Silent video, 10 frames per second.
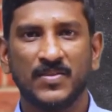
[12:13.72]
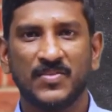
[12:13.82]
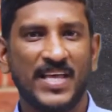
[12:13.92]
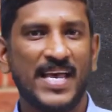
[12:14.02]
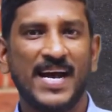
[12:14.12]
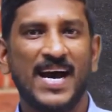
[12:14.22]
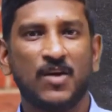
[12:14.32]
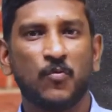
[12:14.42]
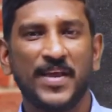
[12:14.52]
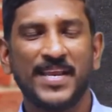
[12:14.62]
they
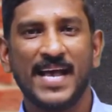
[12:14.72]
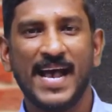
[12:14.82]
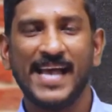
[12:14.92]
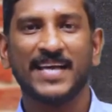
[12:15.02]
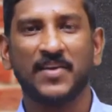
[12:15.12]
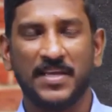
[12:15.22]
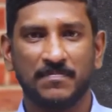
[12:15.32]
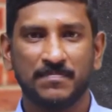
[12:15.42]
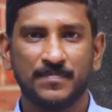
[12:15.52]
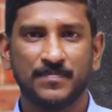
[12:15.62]
are very
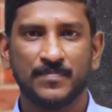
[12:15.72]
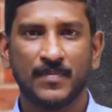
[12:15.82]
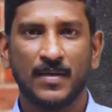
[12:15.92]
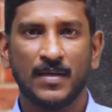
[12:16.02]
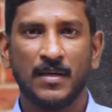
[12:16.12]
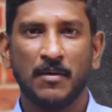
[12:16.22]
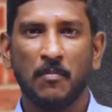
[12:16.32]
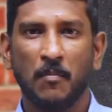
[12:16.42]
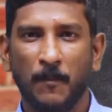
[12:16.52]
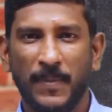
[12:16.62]
angry.
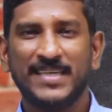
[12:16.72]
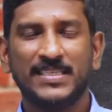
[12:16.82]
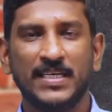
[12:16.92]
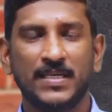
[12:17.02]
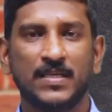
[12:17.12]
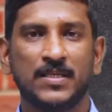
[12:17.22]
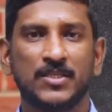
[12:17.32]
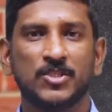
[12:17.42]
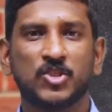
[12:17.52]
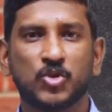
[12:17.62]
But
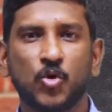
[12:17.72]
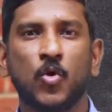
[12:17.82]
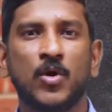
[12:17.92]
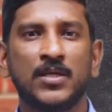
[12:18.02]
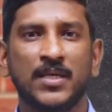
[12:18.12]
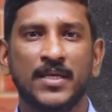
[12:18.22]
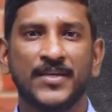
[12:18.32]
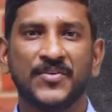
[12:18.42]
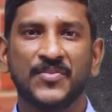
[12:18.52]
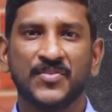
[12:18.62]
soon
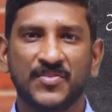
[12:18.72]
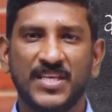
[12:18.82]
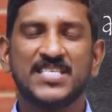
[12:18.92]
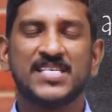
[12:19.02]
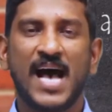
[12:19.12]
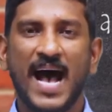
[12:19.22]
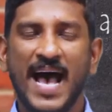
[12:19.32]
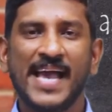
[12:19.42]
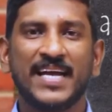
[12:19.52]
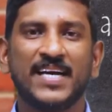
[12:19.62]
this
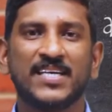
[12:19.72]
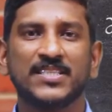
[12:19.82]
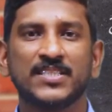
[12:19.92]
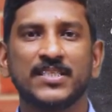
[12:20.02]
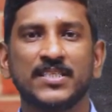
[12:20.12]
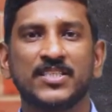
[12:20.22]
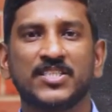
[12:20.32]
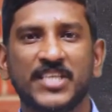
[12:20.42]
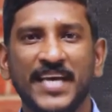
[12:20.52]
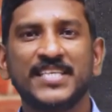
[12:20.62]
anger
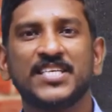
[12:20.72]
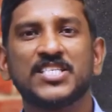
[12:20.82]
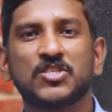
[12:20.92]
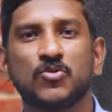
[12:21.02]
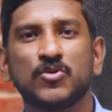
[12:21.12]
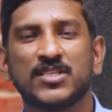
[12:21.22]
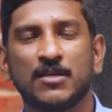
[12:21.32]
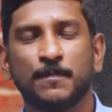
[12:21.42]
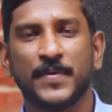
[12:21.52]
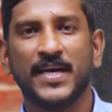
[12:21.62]
changes to
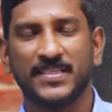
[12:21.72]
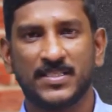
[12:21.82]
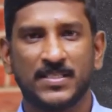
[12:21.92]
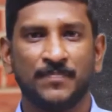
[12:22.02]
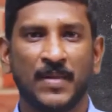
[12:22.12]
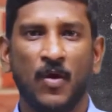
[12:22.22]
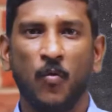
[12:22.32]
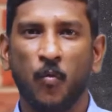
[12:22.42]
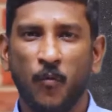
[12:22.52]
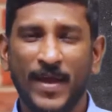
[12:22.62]
surprise
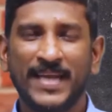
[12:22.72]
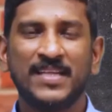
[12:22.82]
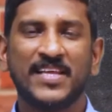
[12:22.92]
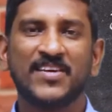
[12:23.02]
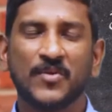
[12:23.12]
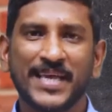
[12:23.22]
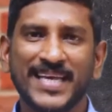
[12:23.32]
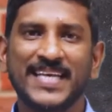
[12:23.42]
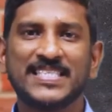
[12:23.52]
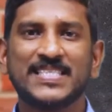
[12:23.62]
when they
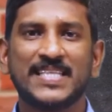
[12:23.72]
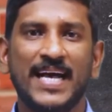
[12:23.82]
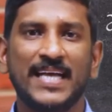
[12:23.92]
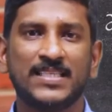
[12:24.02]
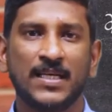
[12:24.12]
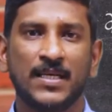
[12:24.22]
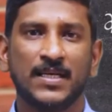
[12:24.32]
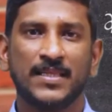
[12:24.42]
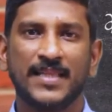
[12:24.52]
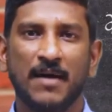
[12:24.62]
realize that
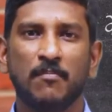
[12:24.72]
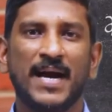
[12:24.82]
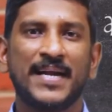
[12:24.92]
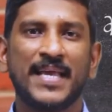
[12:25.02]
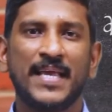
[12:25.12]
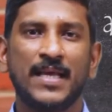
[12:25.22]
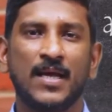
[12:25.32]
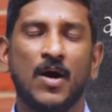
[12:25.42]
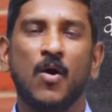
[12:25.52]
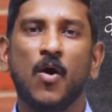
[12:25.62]
the
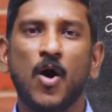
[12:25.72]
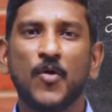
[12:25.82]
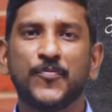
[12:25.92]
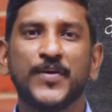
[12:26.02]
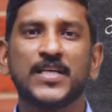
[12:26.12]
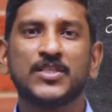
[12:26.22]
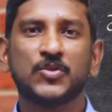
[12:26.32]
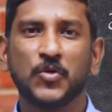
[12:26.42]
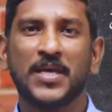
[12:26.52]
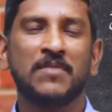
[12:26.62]
money
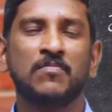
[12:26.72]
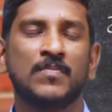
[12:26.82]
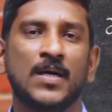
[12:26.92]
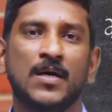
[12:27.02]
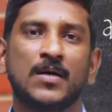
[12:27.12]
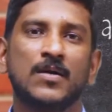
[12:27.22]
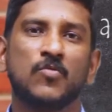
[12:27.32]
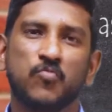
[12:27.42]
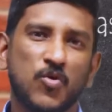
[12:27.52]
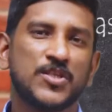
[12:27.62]
offered to him
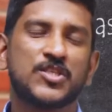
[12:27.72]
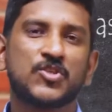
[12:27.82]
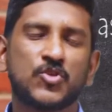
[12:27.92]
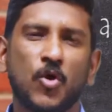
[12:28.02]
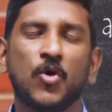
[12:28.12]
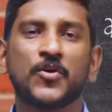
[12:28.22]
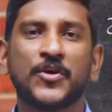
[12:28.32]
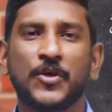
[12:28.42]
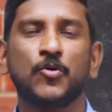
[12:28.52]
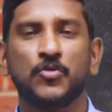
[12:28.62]
was so
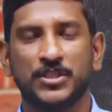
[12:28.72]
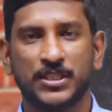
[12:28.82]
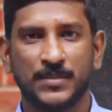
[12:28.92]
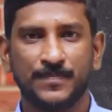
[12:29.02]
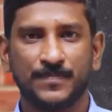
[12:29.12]
huge.